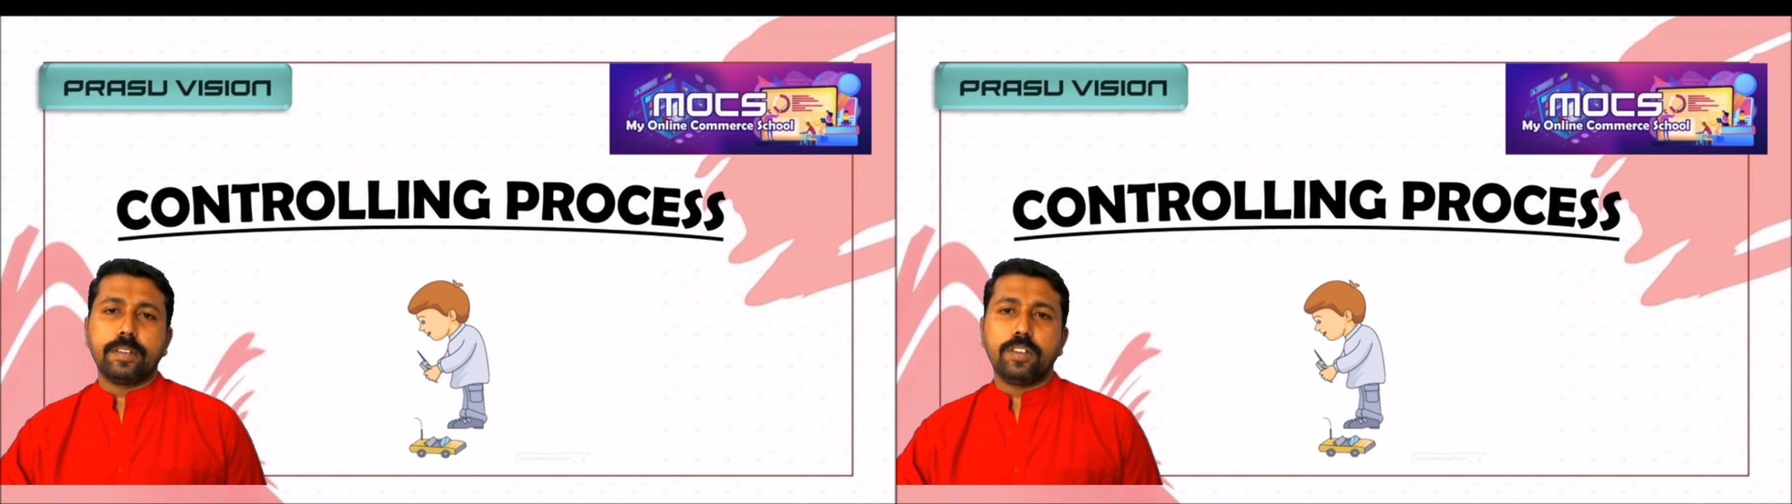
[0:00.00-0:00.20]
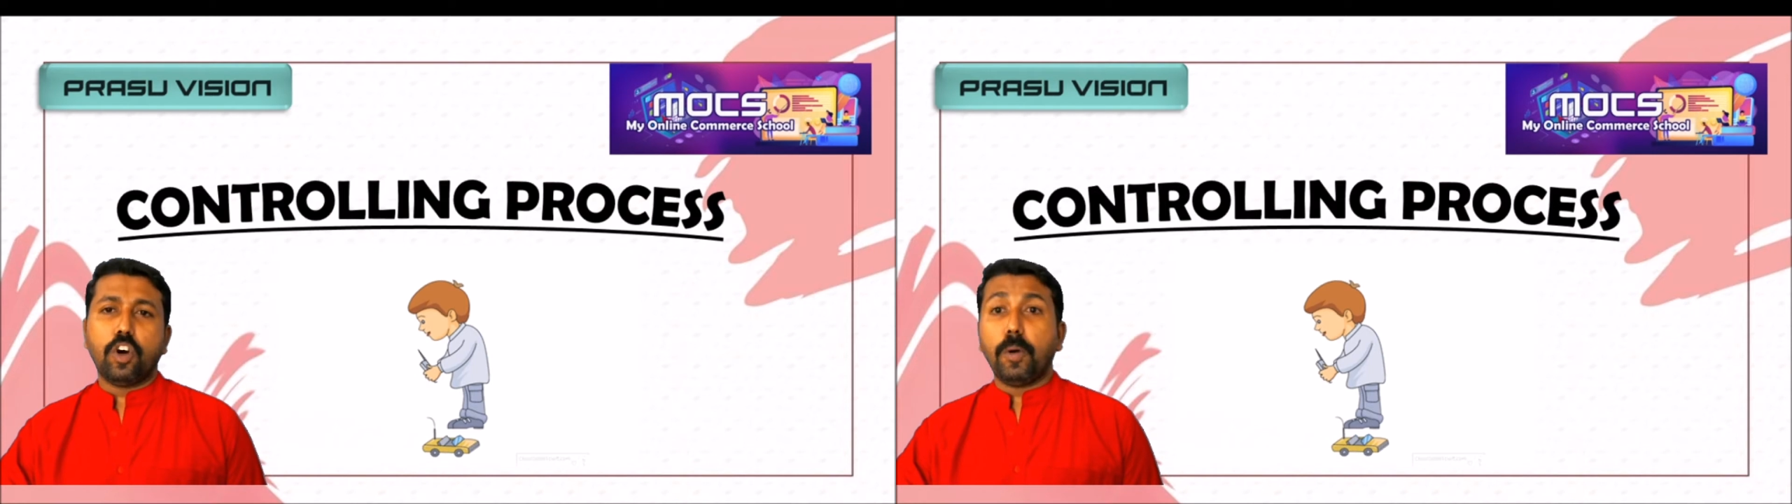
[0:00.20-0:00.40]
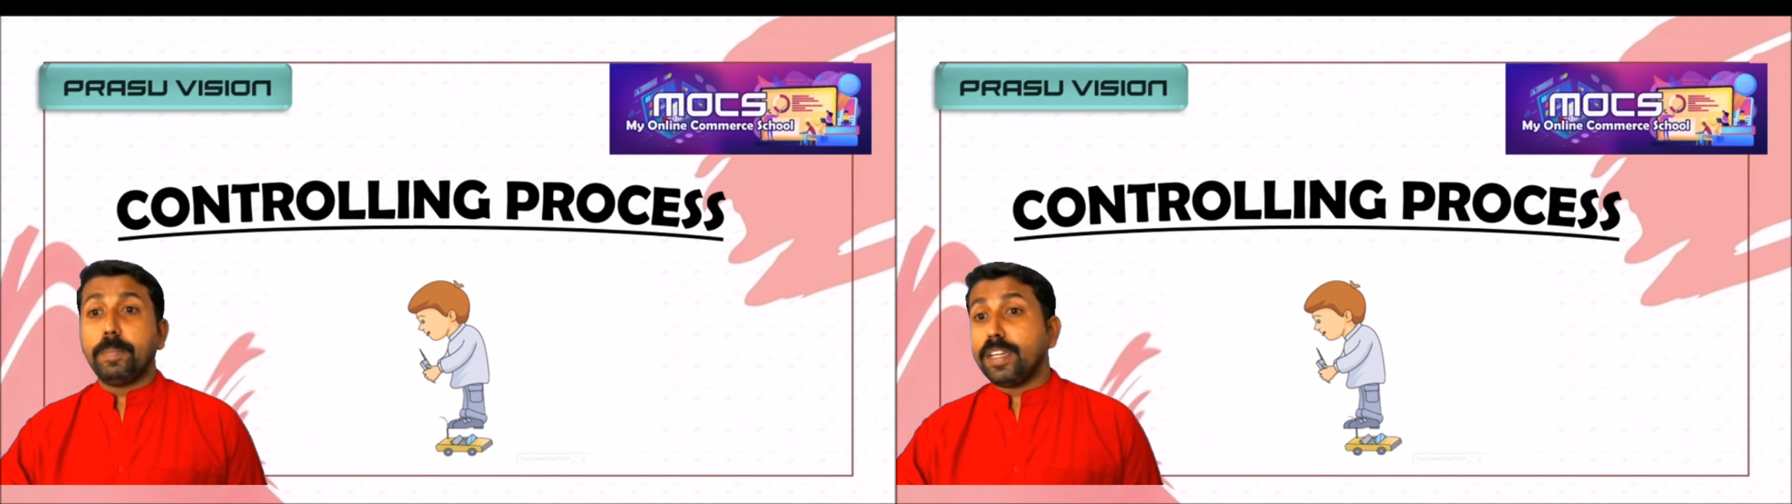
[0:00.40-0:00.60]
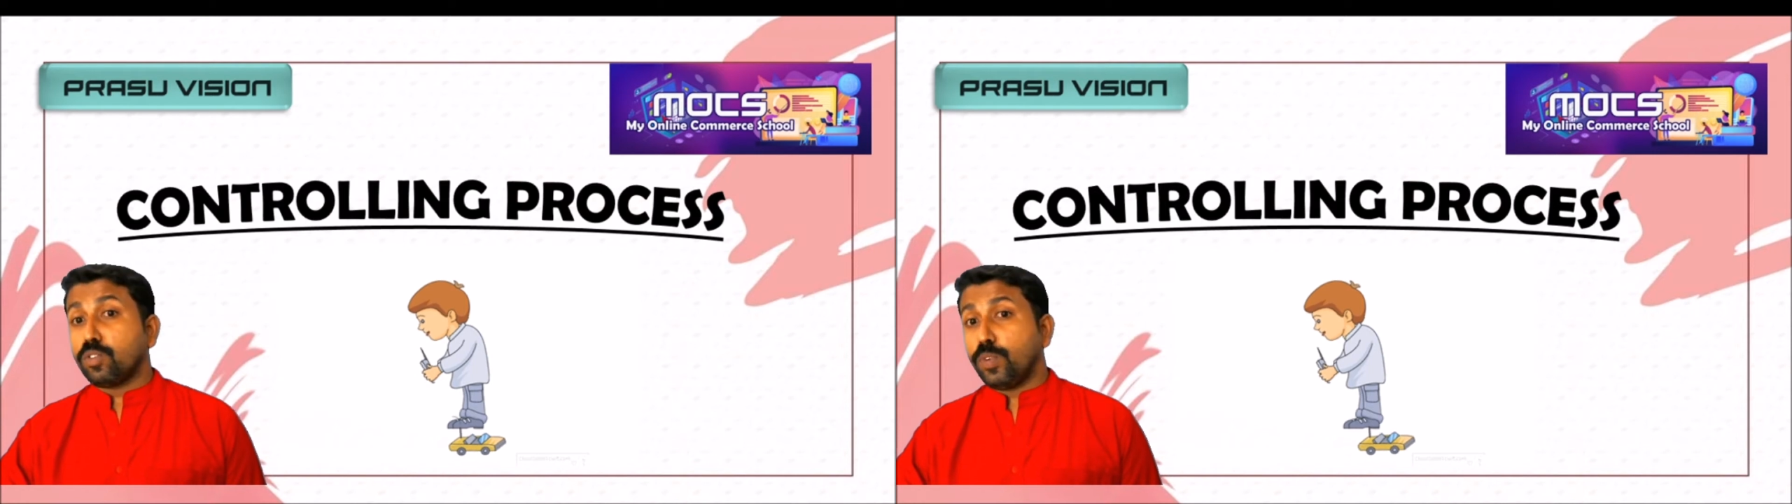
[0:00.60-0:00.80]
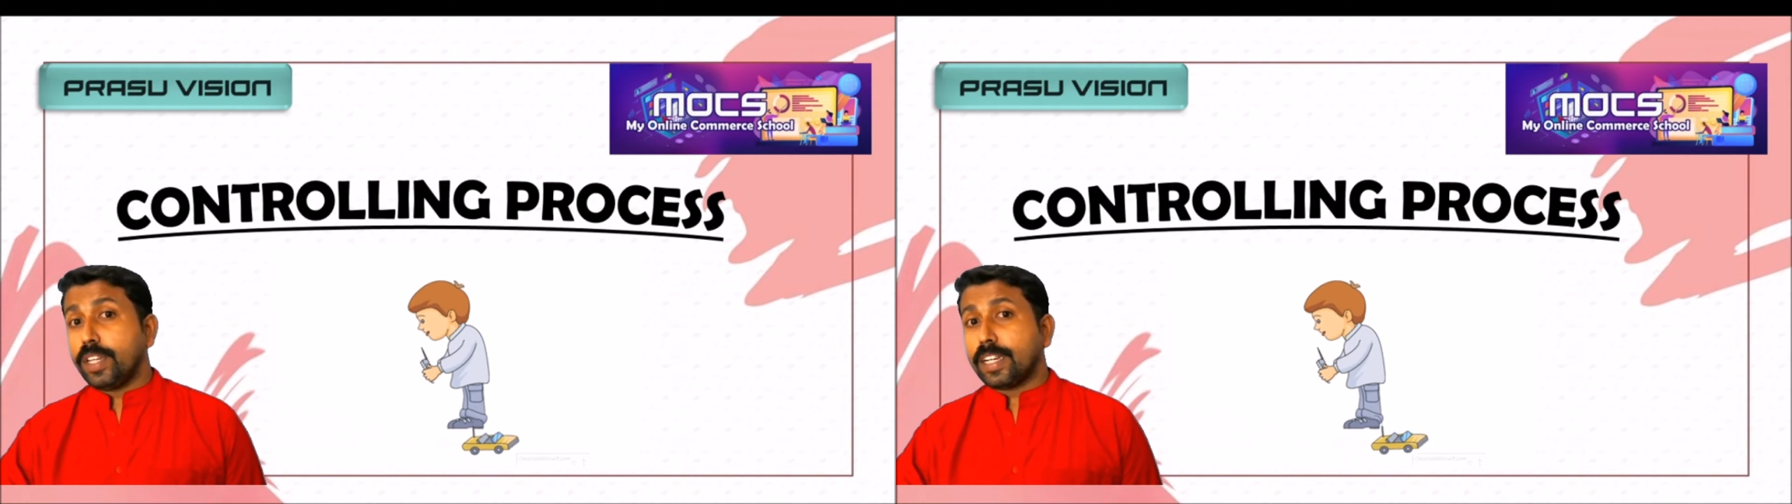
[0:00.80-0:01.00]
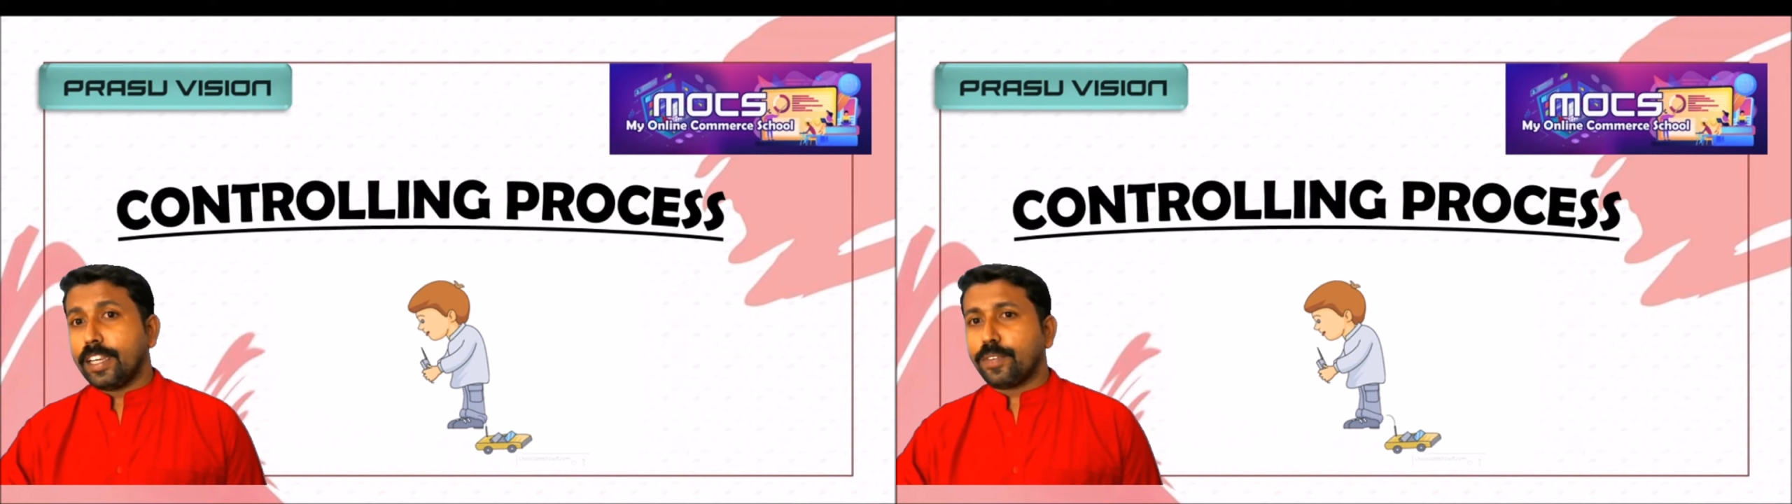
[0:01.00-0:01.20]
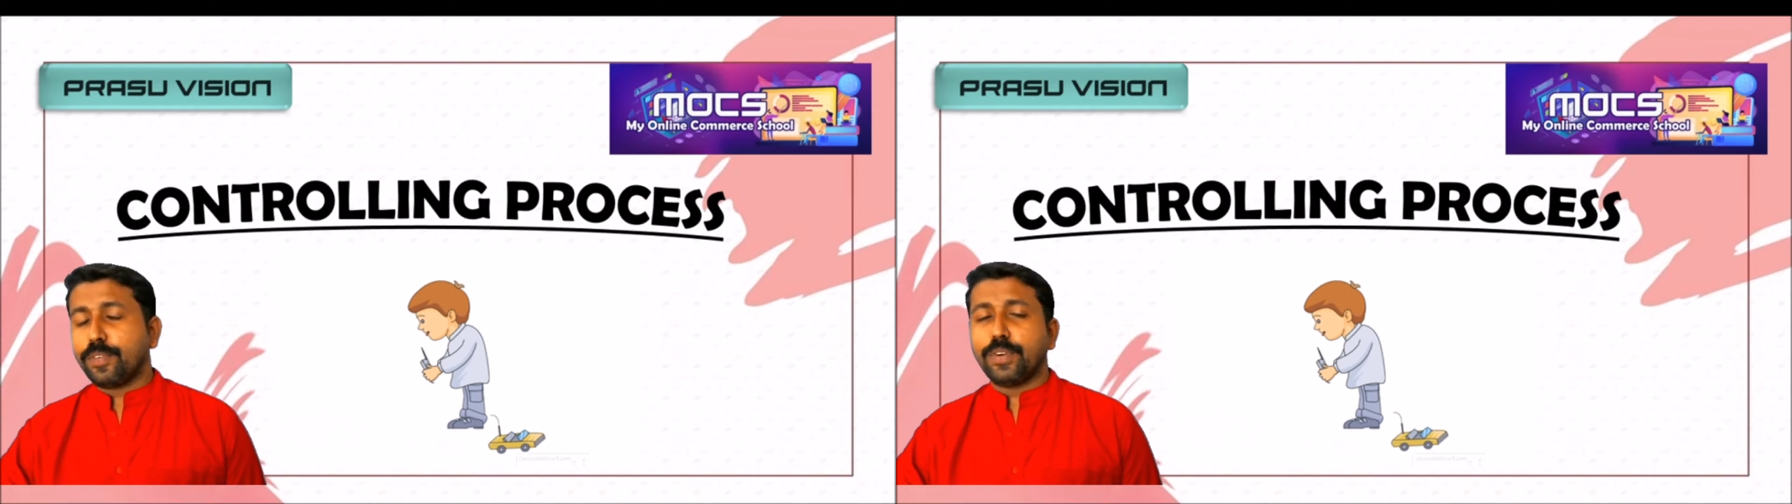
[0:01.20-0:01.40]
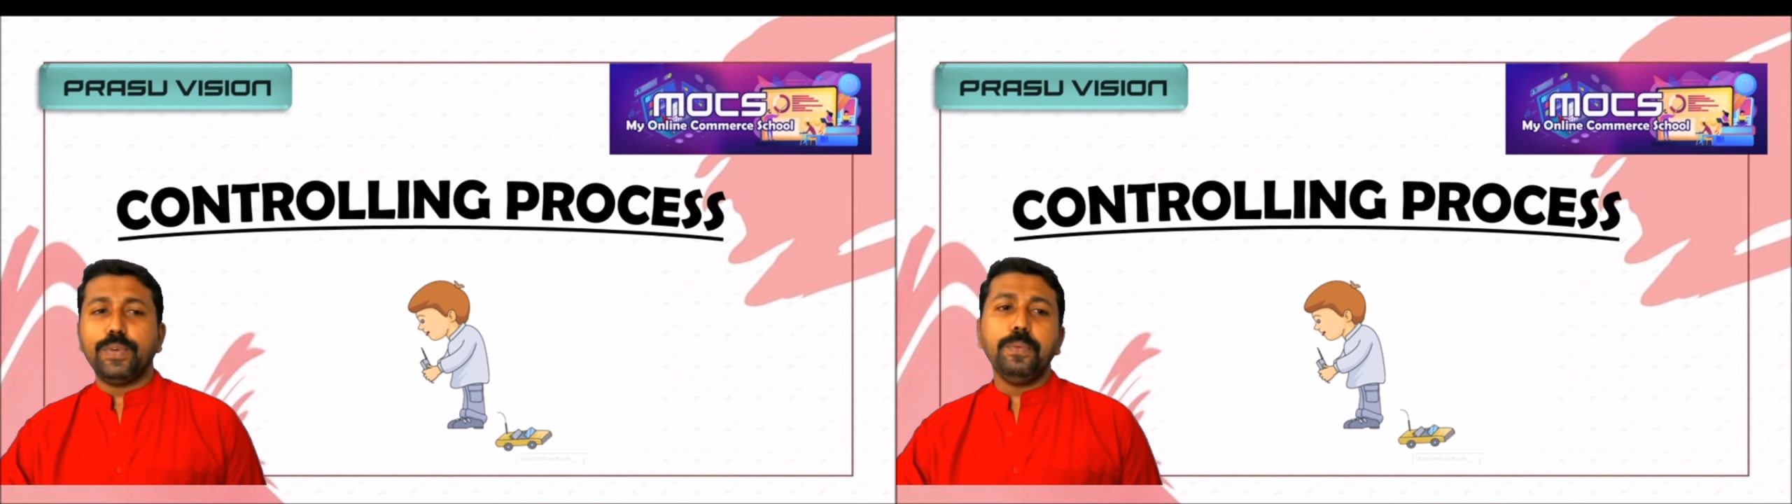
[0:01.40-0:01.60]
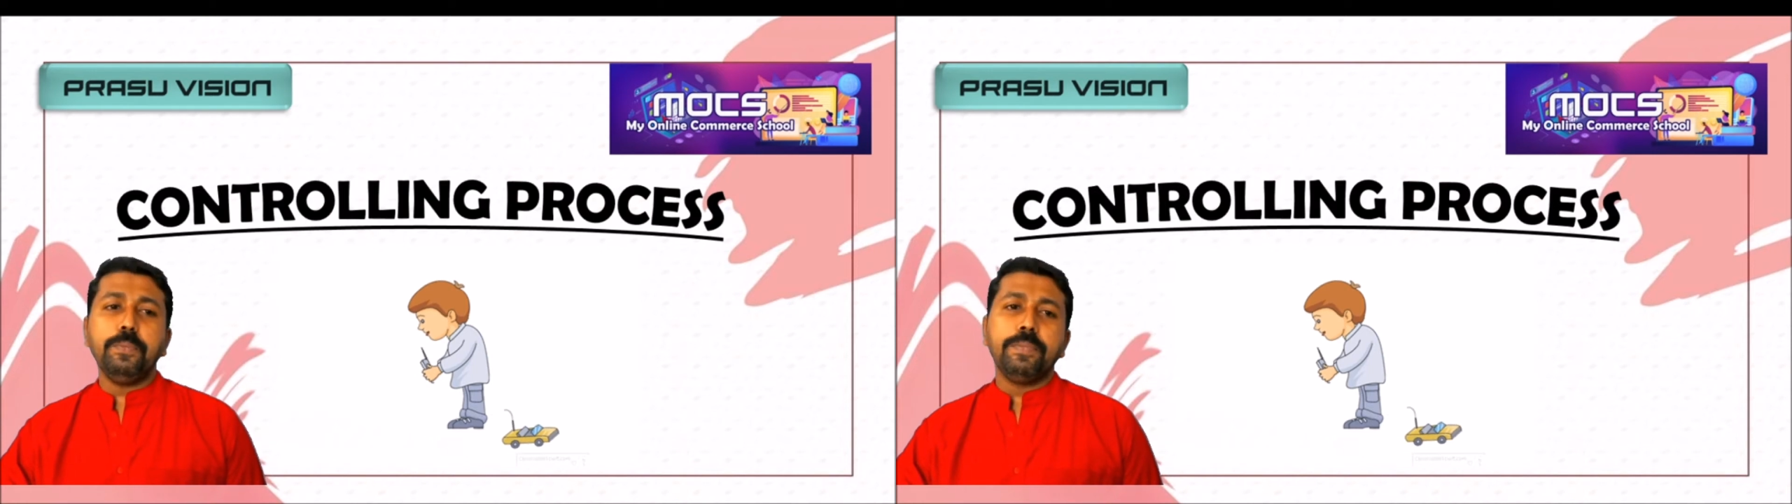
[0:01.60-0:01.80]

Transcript: Hope it is very clear for you.